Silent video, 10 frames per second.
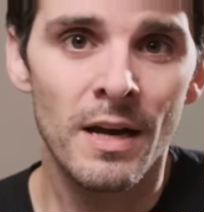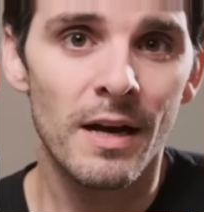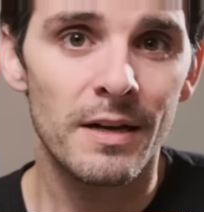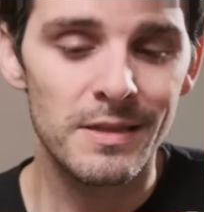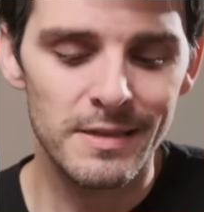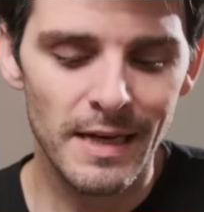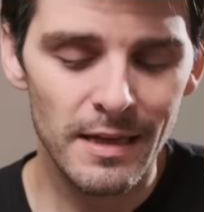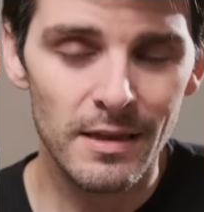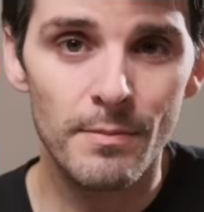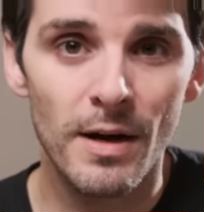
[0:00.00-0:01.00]
Uh, to
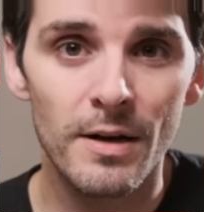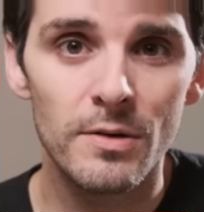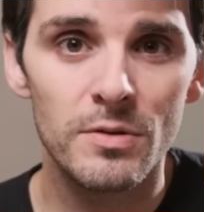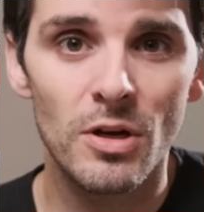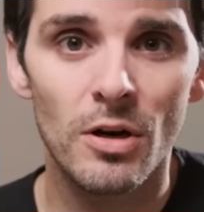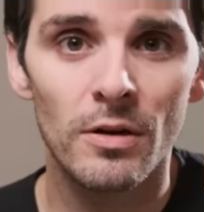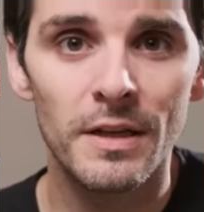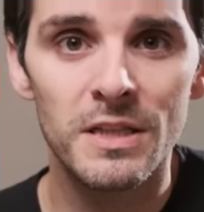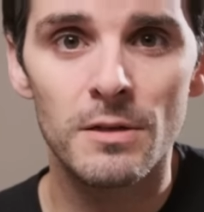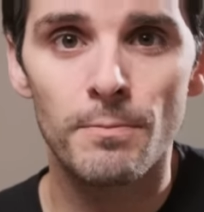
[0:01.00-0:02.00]
date, the Mongoose
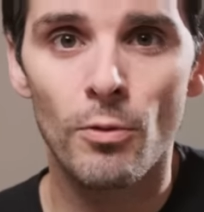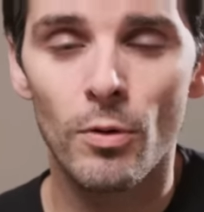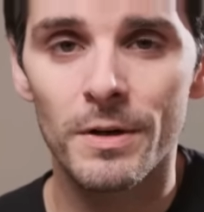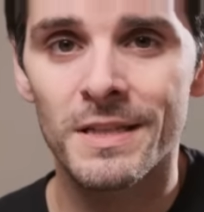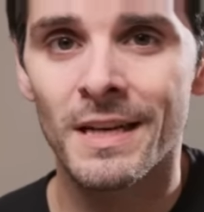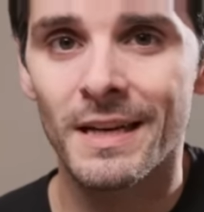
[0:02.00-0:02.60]
currently supports